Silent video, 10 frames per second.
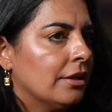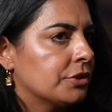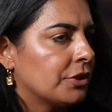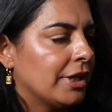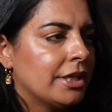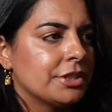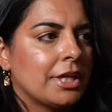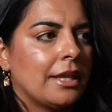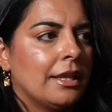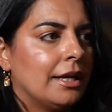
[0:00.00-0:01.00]
during
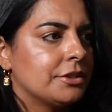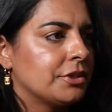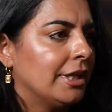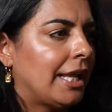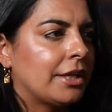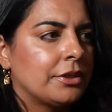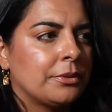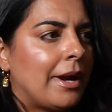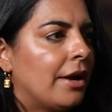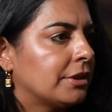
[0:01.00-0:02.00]
Coachella,
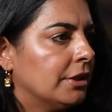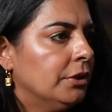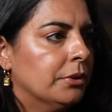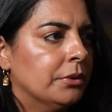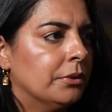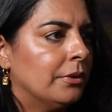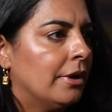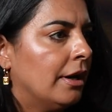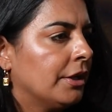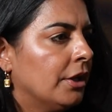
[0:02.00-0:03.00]
throughout the
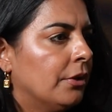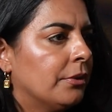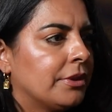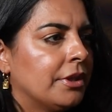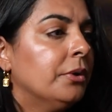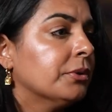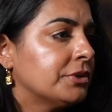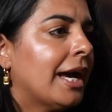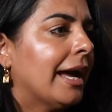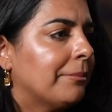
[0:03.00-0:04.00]
whole
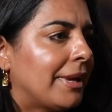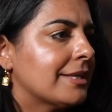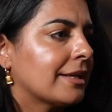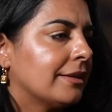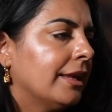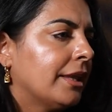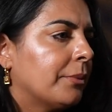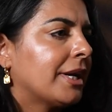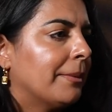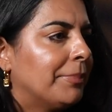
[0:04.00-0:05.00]
time basically, and they
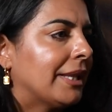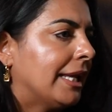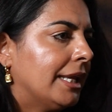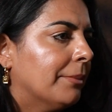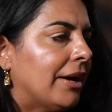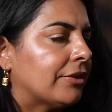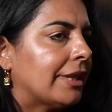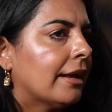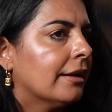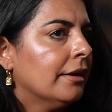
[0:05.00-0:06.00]
were complaining about
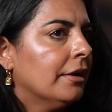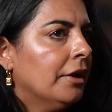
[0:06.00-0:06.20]
that.